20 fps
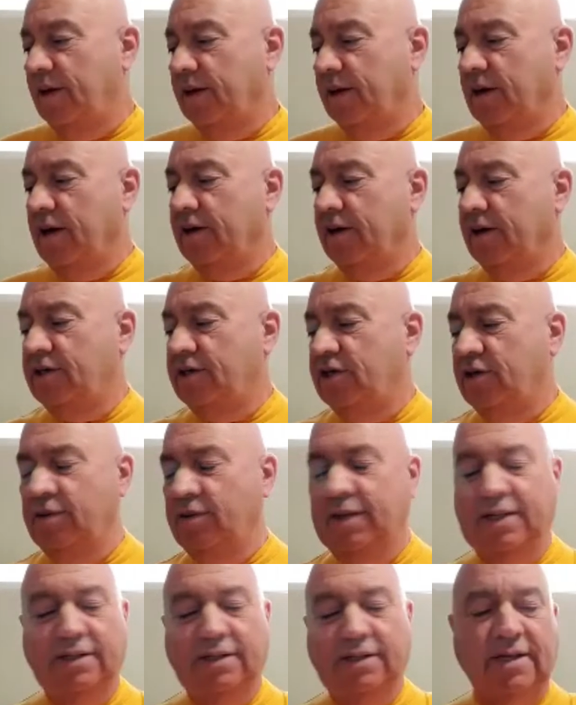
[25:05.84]

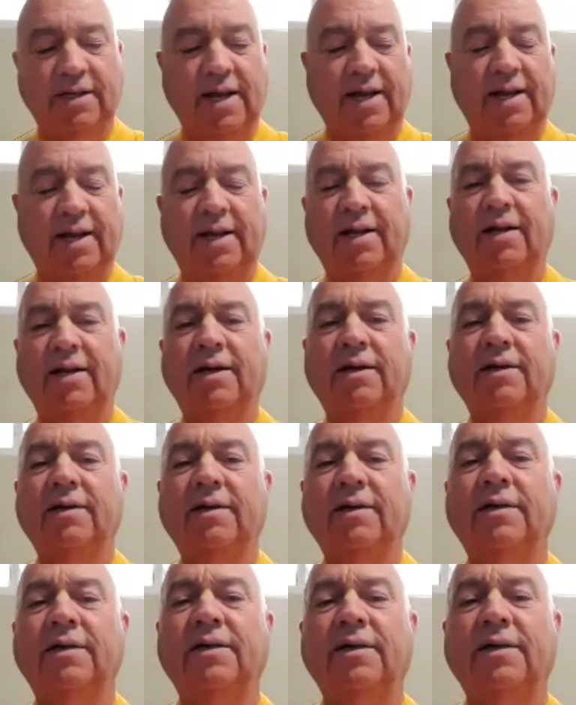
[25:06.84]
Arjuna is saying,
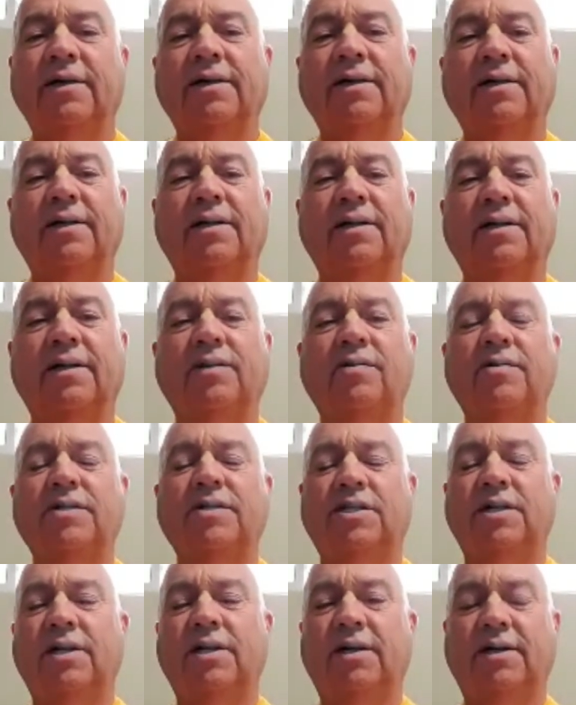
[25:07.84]

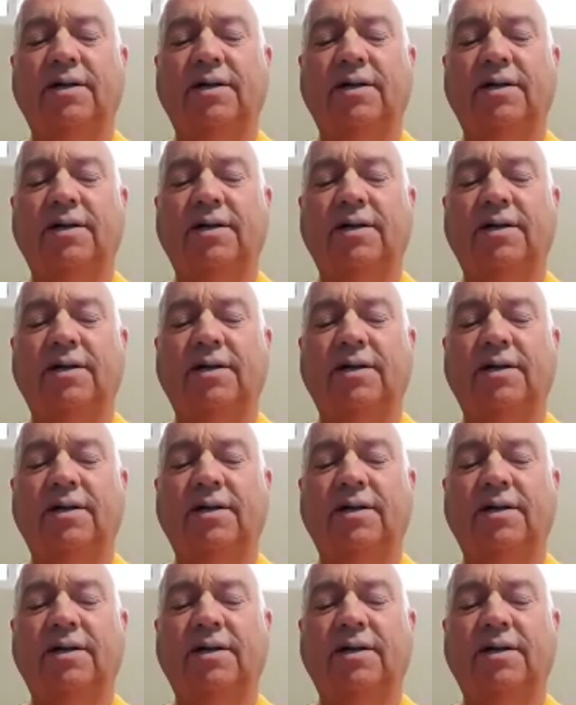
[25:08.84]
Krishna,